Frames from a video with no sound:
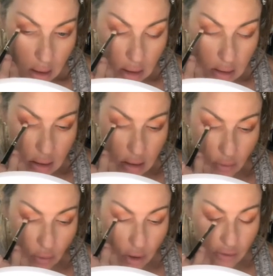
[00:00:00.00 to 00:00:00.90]
kind of does
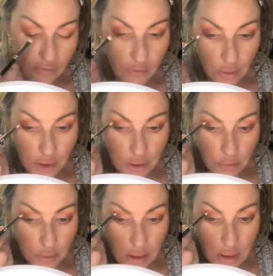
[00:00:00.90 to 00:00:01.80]
the work for you
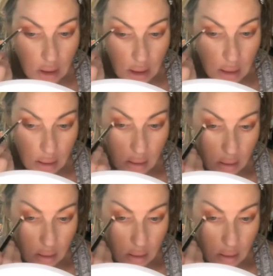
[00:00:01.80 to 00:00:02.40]
really.